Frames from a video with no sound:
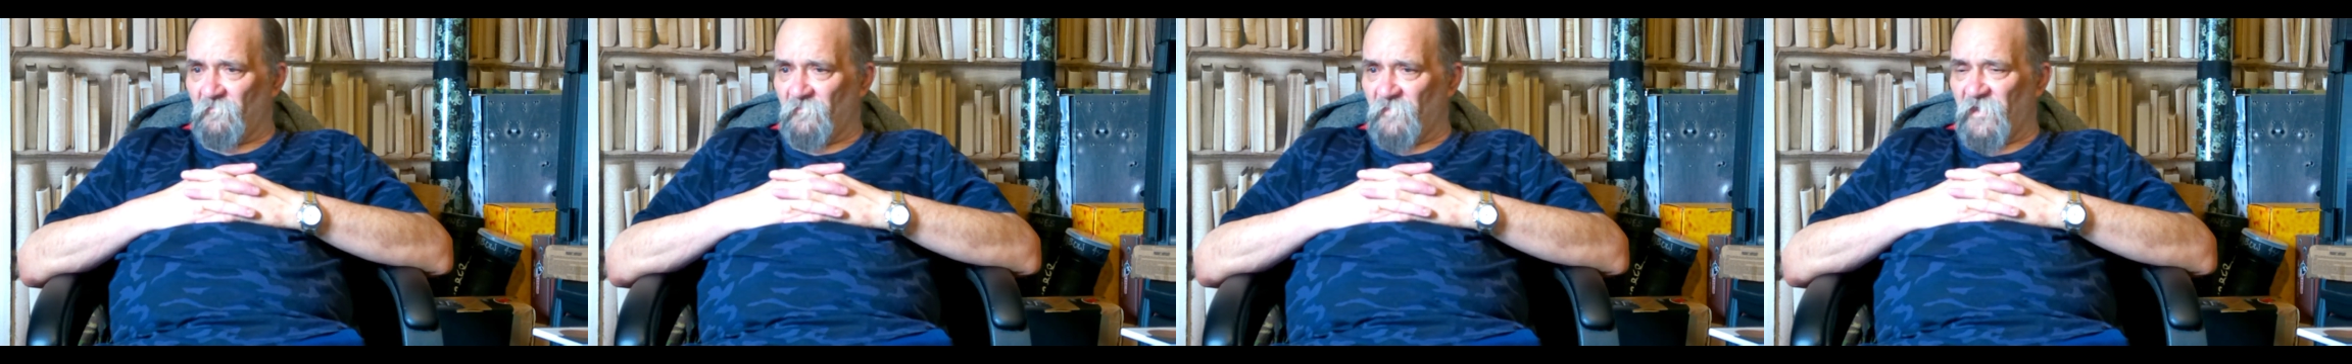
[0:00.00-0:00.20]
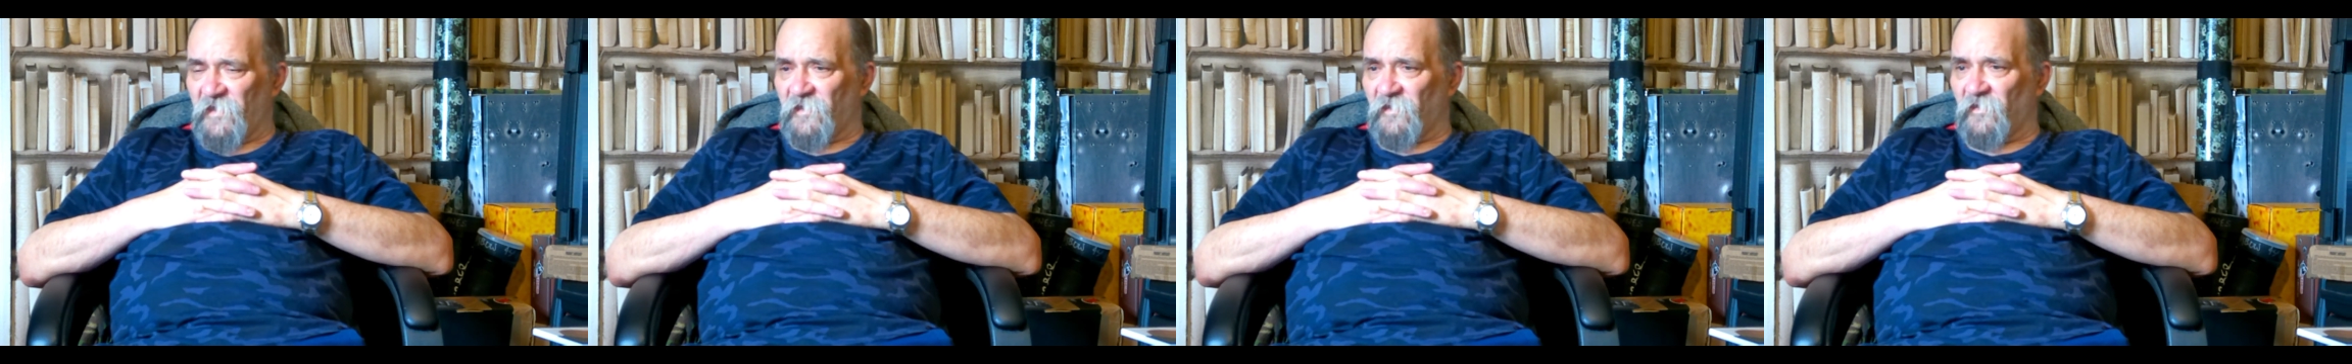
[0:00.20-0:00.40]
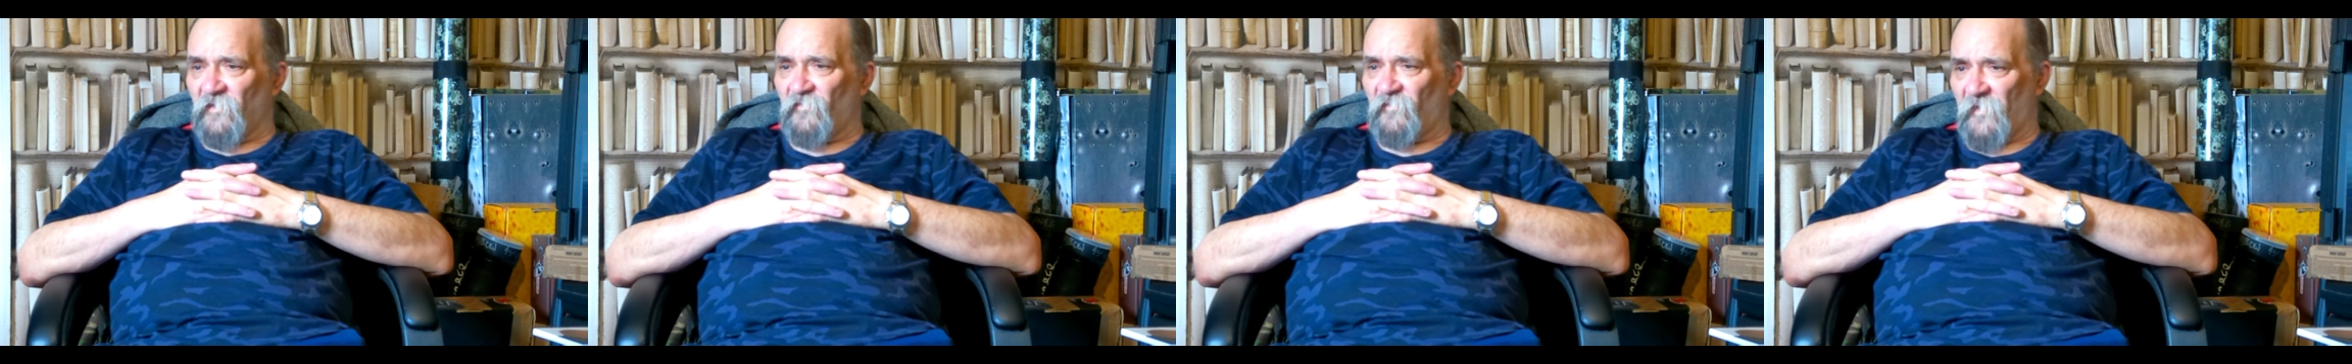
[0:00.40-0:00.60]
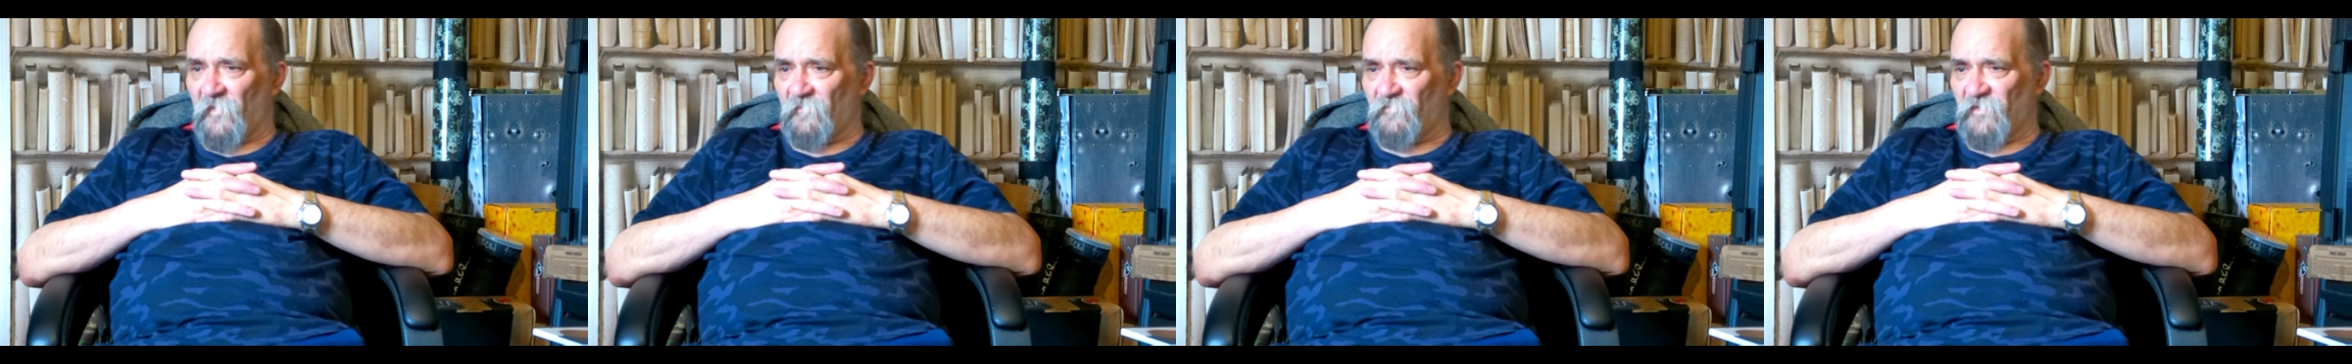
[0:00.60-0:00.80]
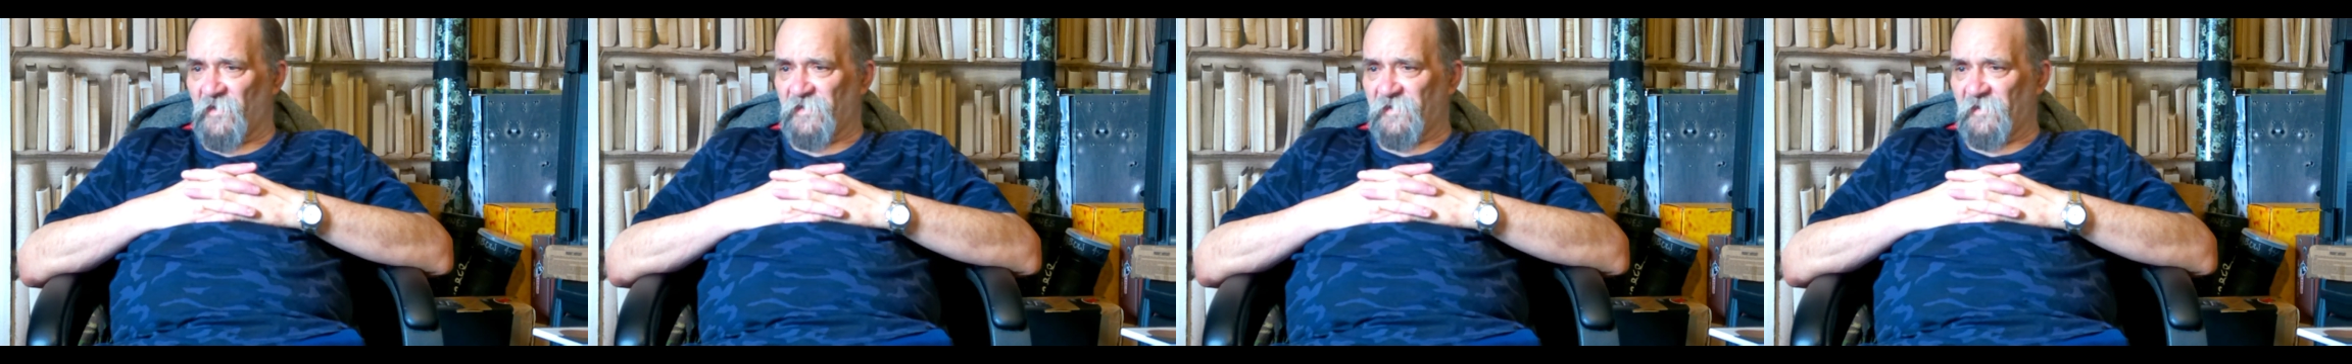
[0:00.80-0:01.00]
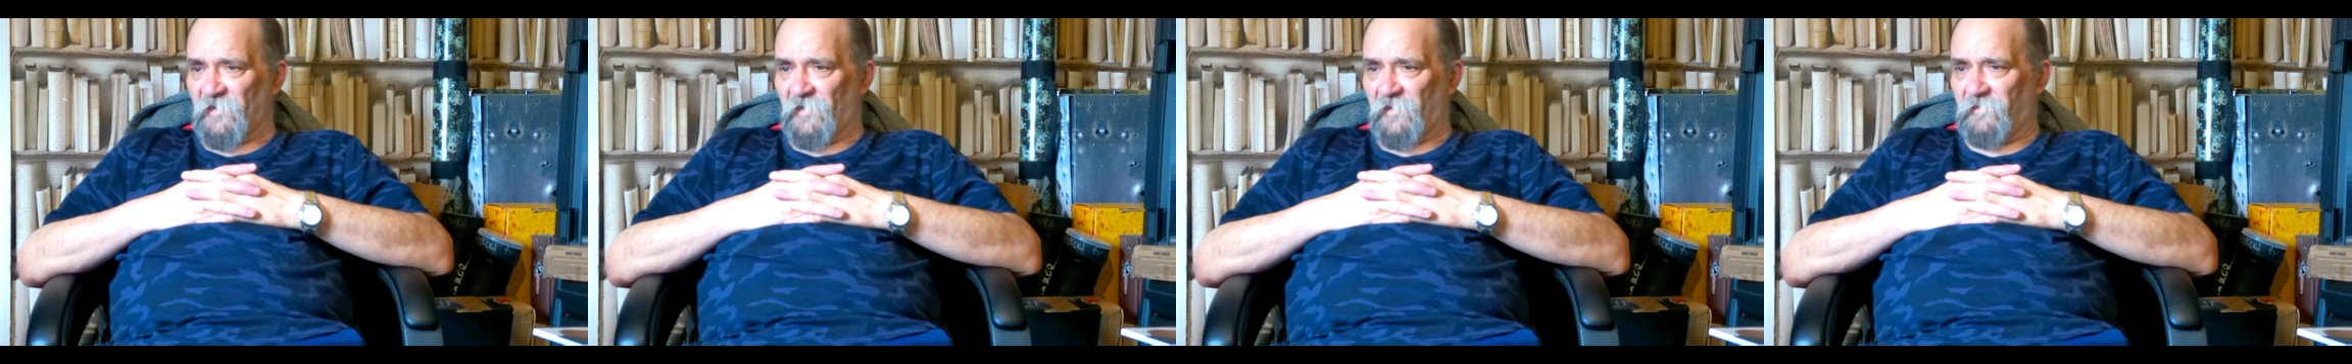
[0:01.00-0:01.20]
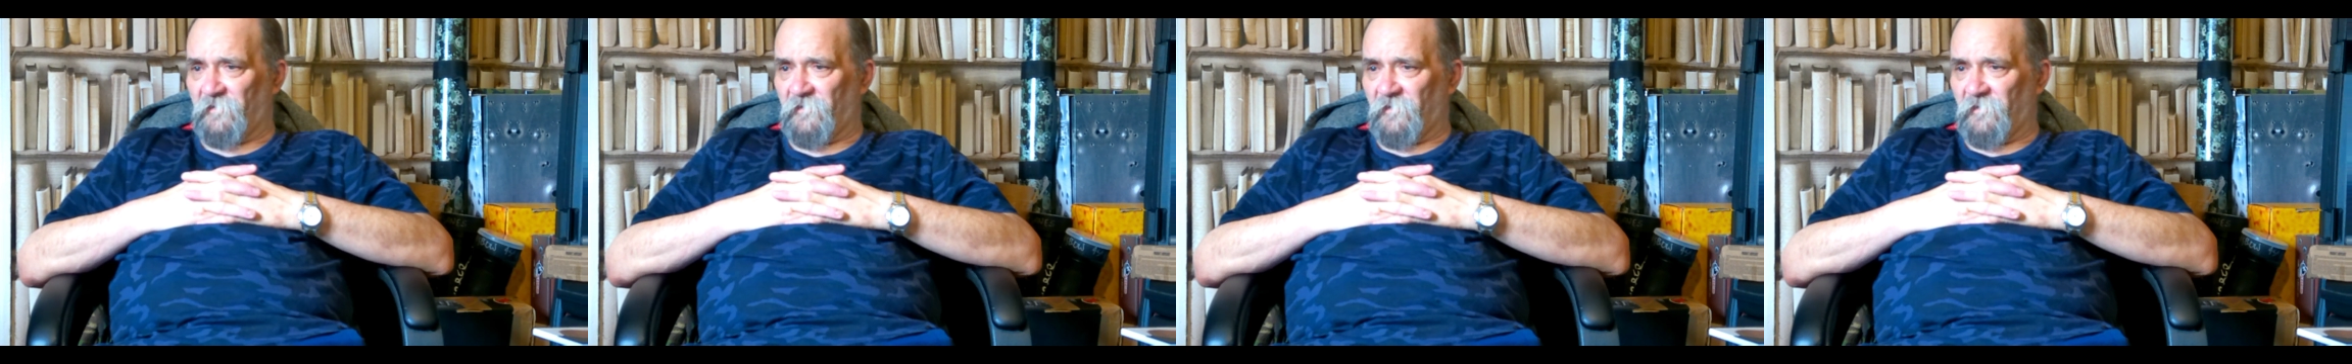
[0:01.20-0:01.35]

making fabric dye.